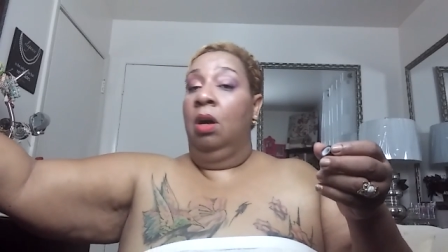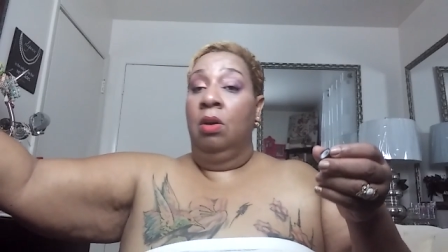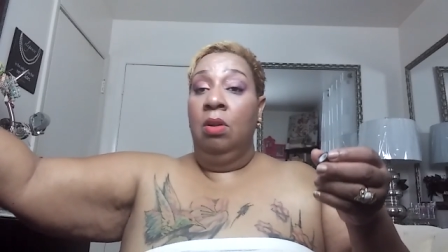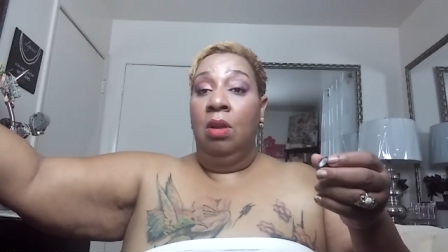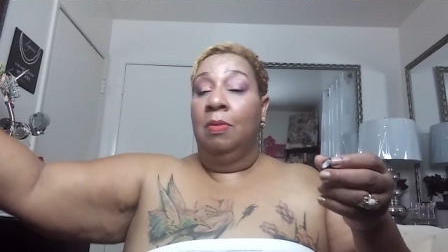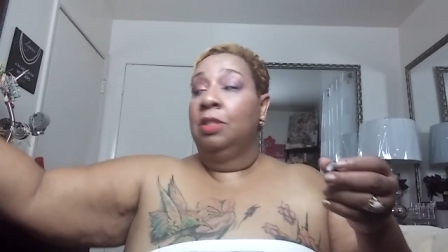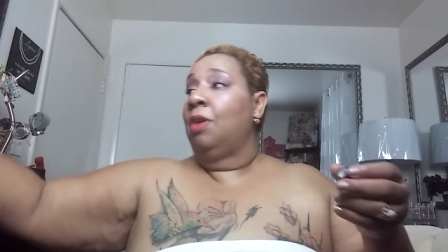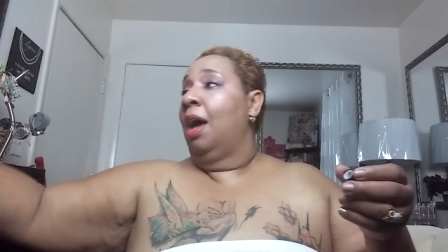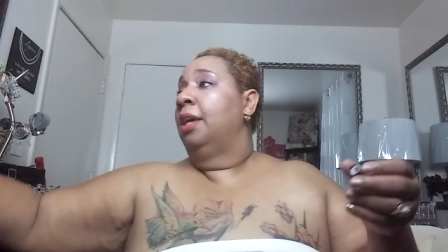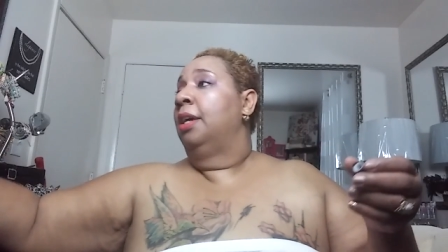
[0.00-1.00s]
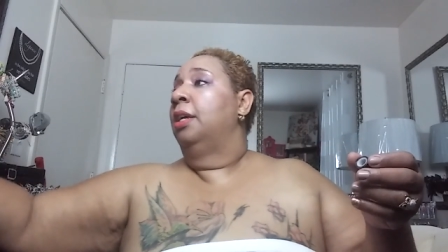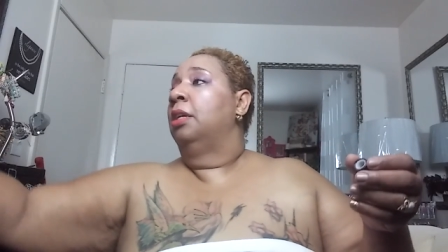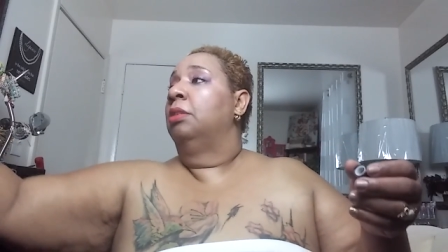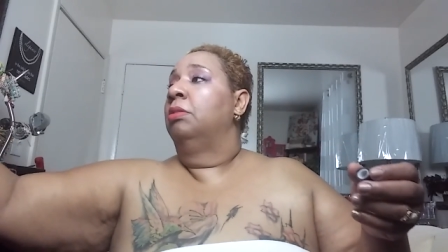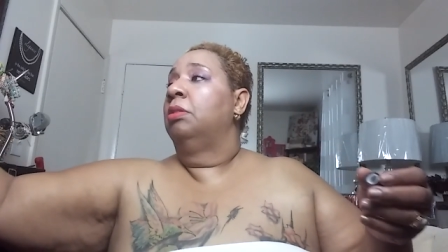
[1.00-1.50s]
Hold on, I'm going to try to hit
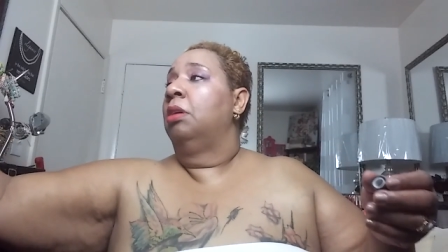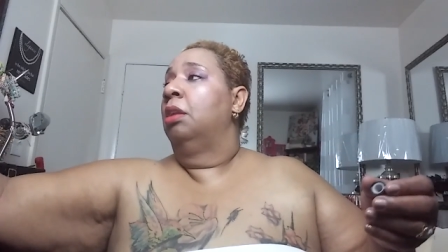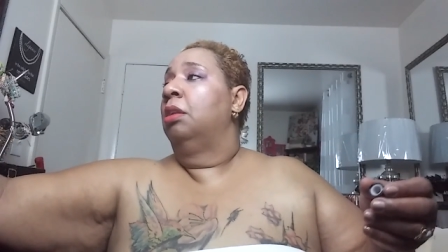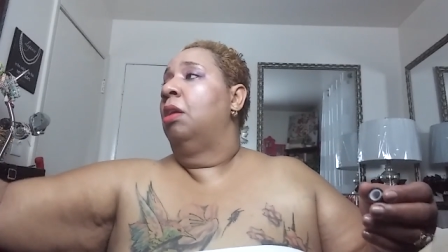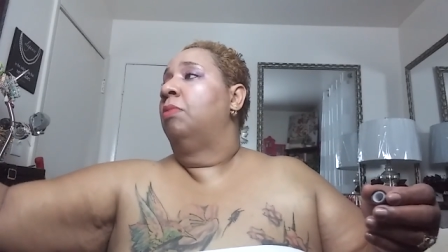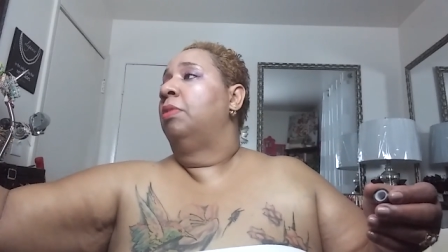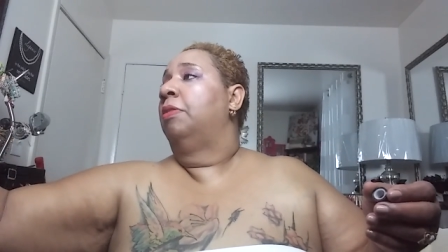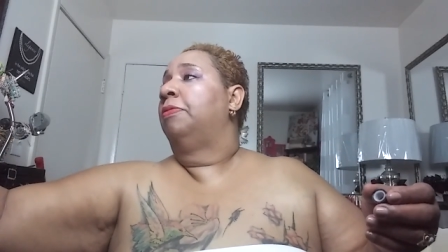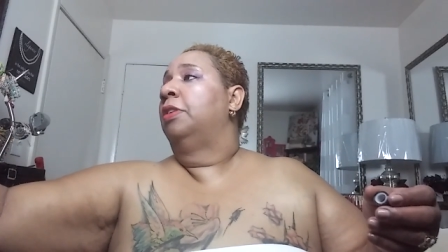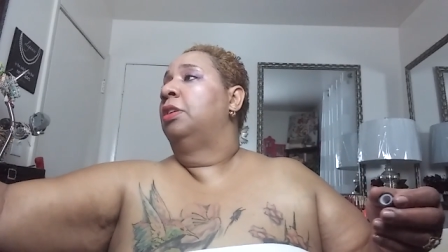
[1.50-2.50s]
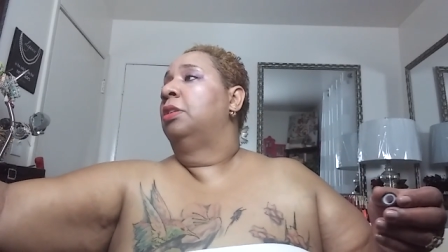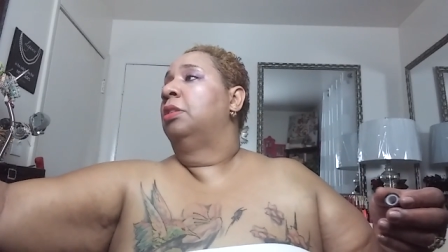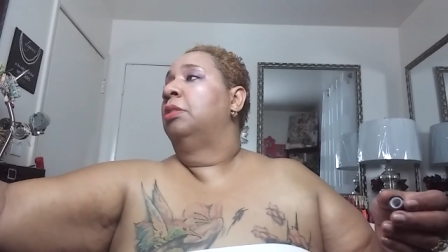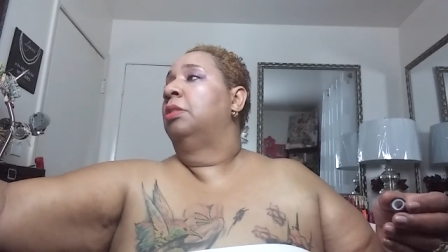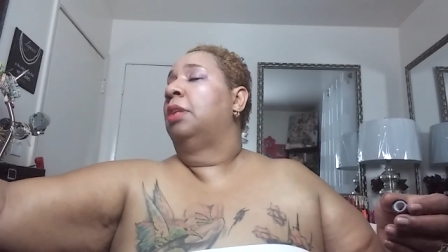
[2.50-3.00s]
a little color on there for you, a
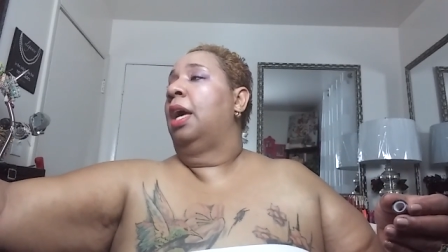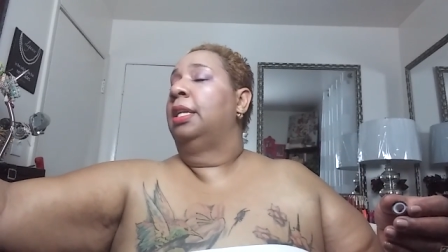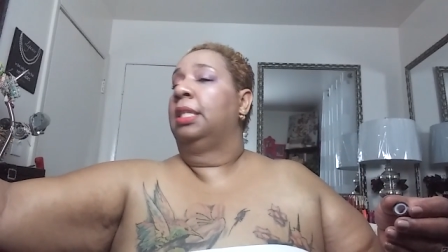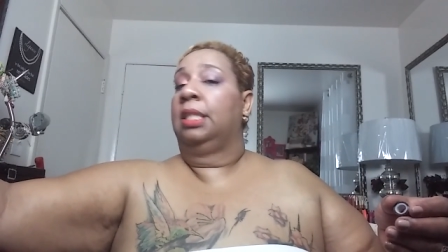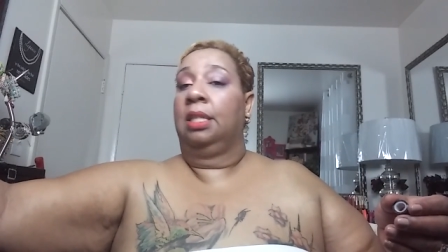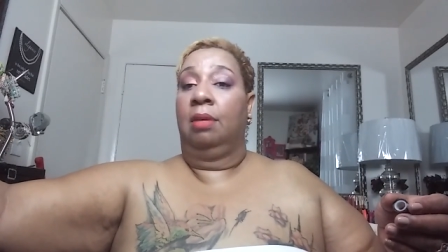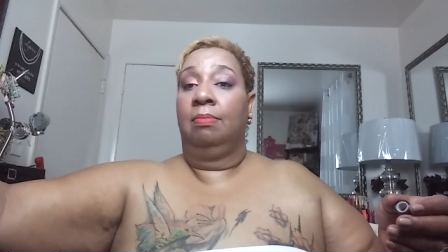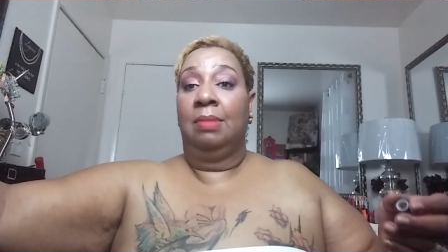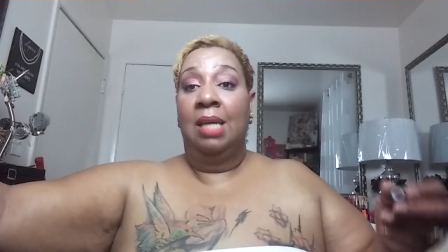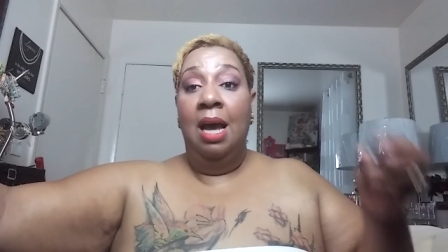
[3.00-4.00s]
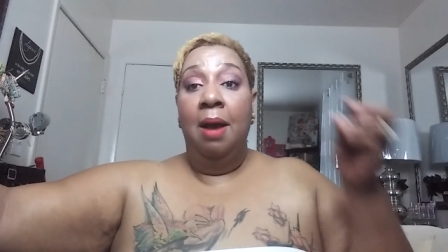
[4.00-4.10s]
little light or something.